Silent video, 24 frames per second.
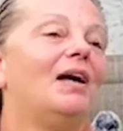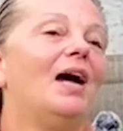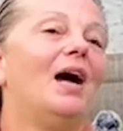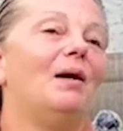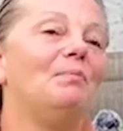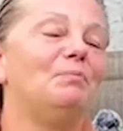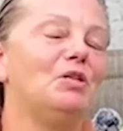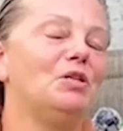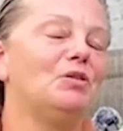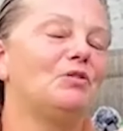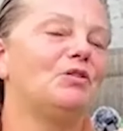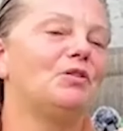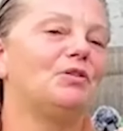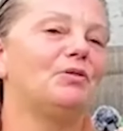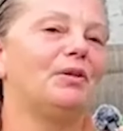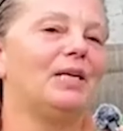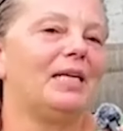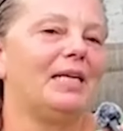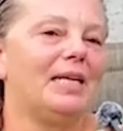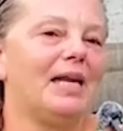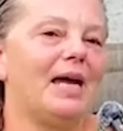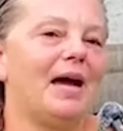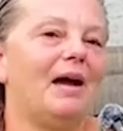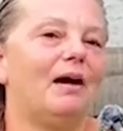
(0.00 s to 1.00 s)
I'm used to
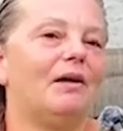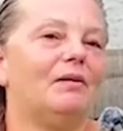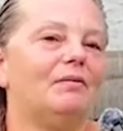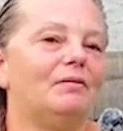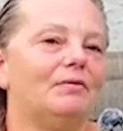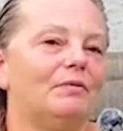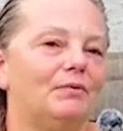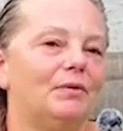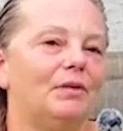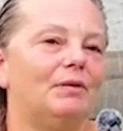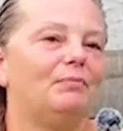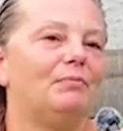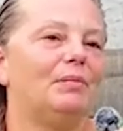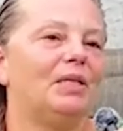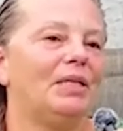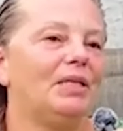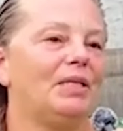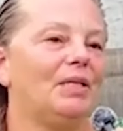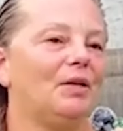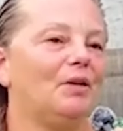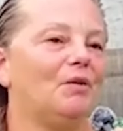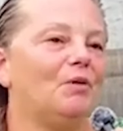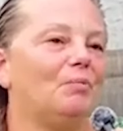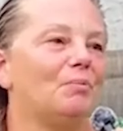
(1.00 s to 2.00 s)
it now. We've
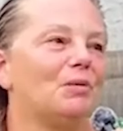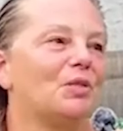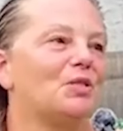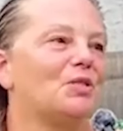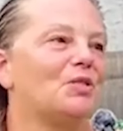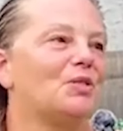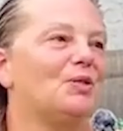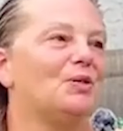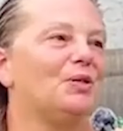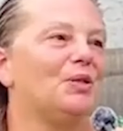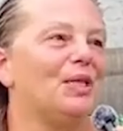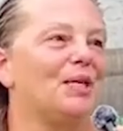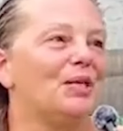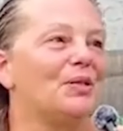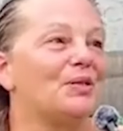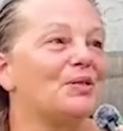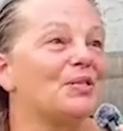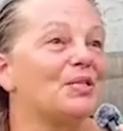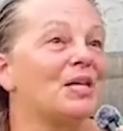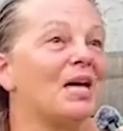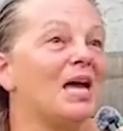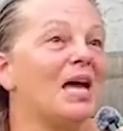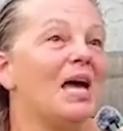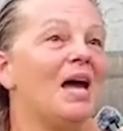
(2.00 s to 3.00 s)
been here almost 2
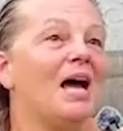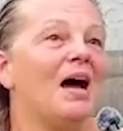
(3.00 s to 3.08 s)
years.